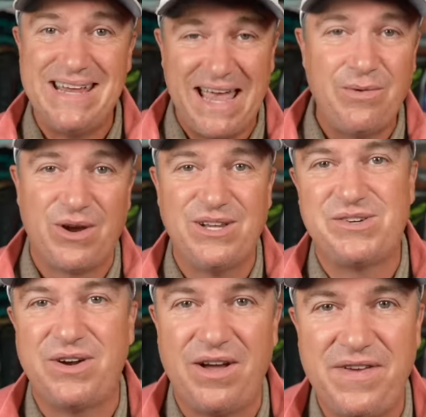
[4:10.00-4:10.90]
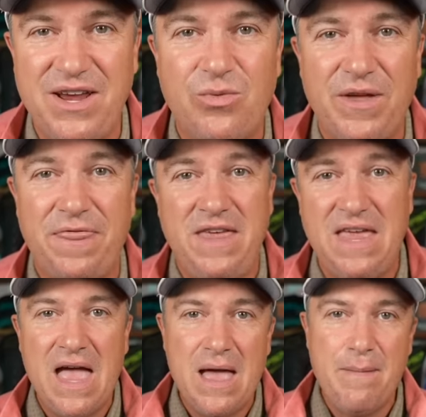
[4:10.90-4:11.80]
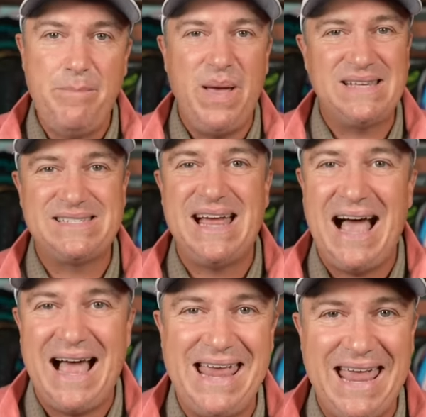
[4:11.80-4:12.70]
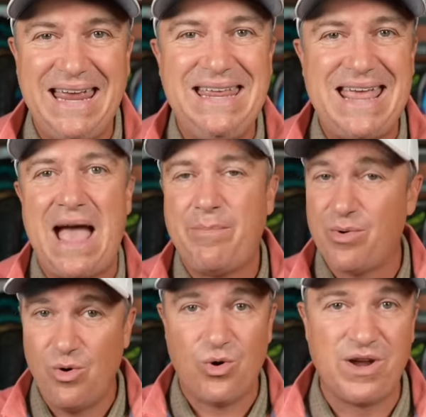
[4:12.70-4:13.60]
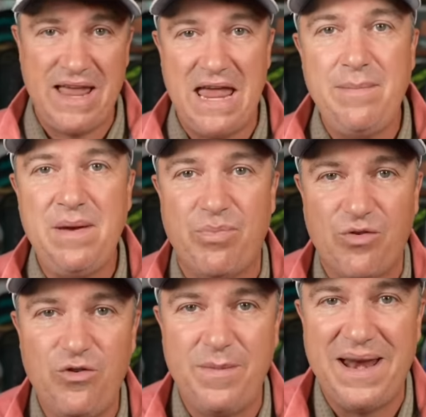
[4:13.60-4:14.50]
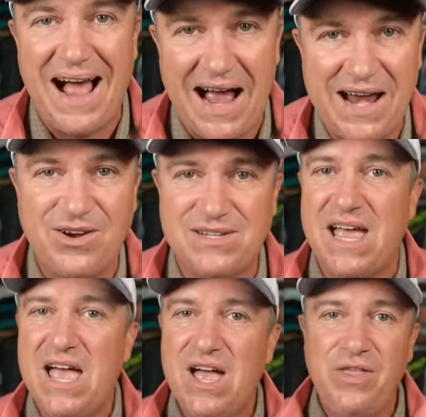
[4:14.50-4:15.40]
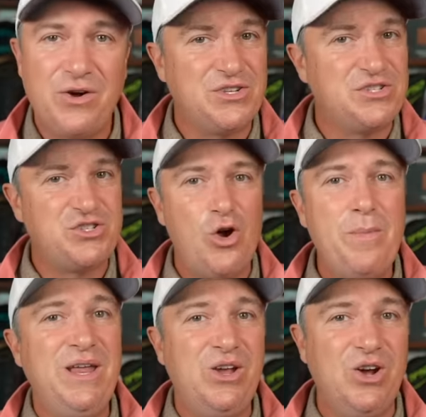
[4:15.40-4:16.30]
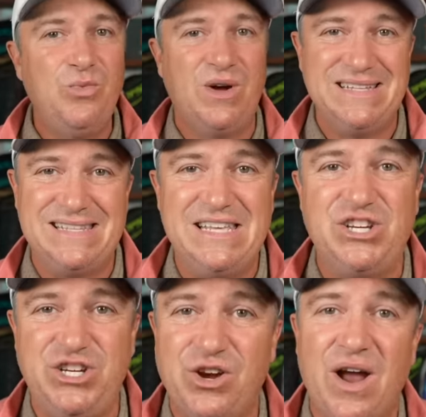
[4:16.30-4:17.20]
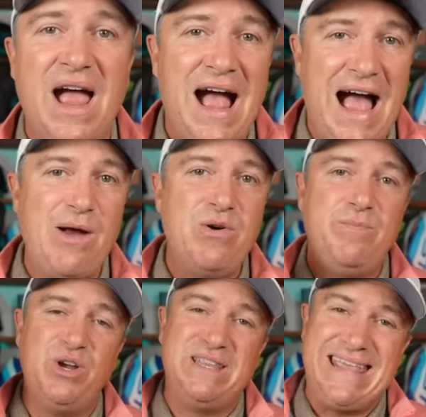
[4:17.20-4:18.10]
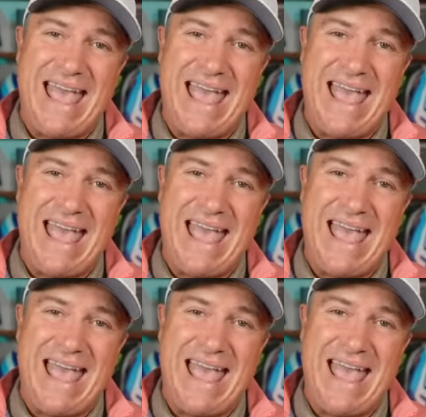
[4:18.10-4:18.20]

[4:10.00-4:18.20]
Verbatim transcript: Again, we're going to start off here with the best high handicapper or game improvement irons. There are so many good ones this year. I would put